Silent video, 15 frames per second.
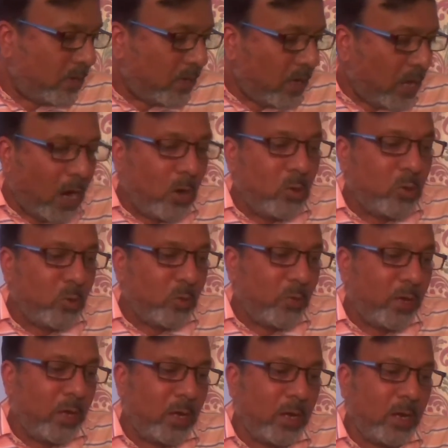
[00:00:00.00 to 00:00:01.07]
how do
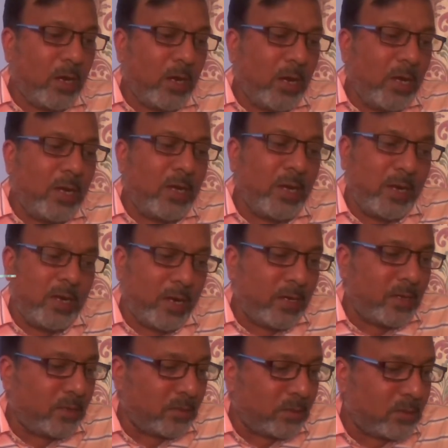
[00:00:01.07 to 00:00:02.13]
we
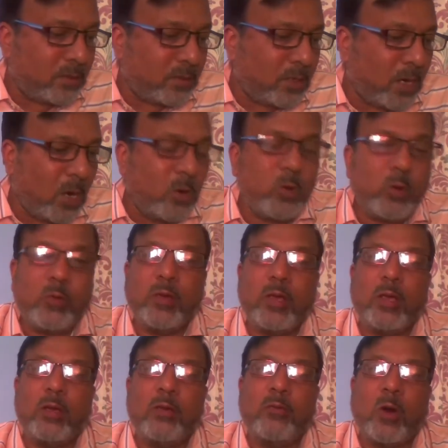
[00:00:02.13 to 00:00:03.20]
integrate this? How do we
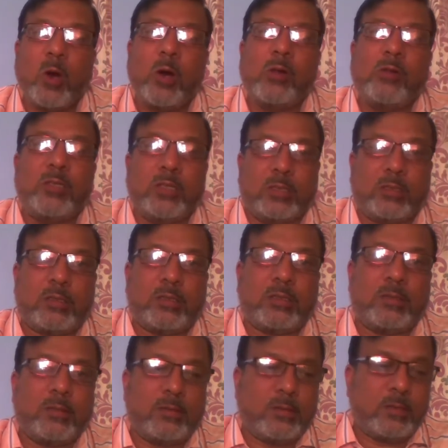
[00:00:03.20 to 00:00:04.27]
evolve
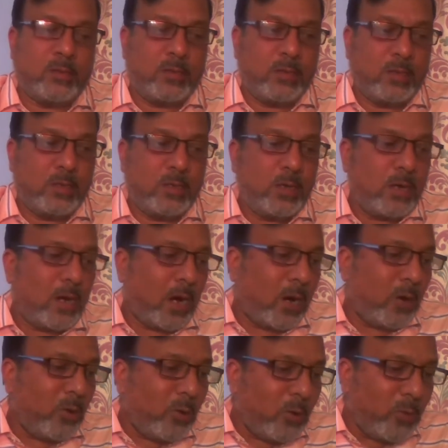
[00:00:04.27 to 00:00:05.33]
this?
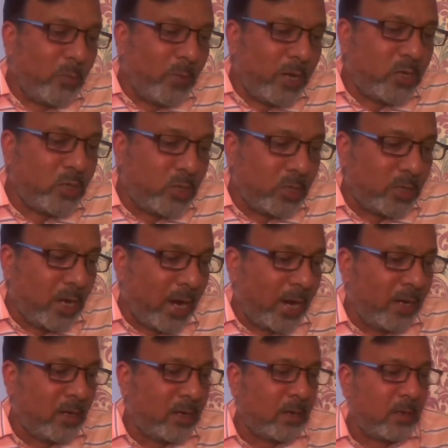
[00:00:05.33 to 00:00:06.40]
How do you make sure
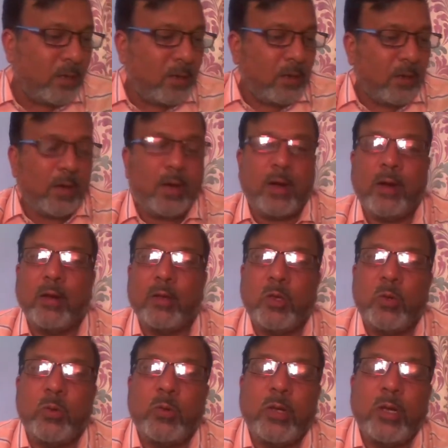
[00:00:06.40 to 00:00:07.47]
that
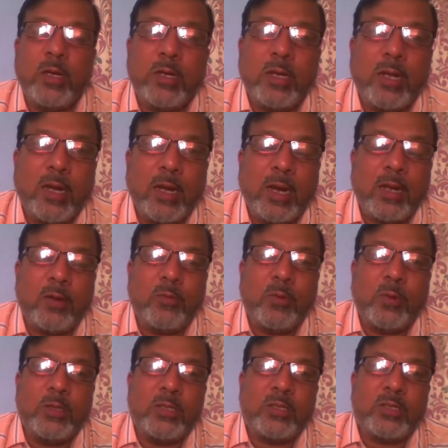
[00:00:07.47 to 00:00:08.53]
you integrate
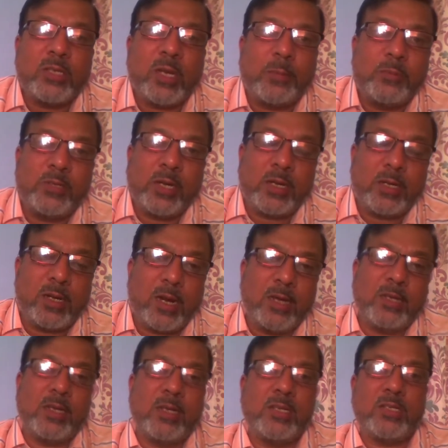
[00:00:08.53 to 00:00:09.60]
with the subject
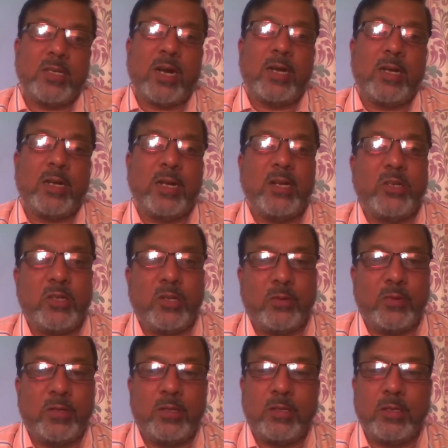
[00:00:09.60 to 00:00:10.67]
and then start teaching
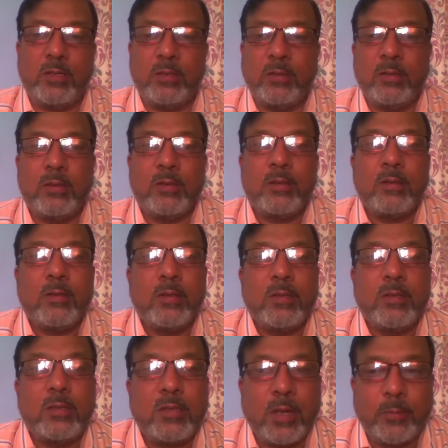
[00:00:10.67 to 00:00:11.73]
with the
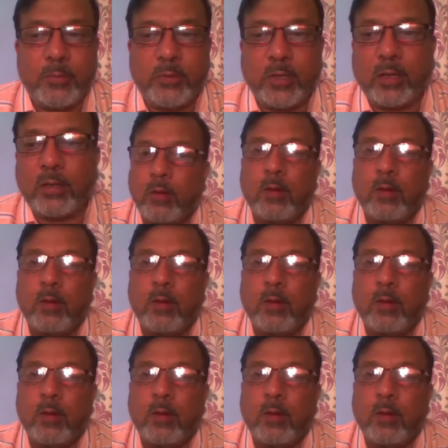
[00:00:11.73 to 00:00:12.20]
subject?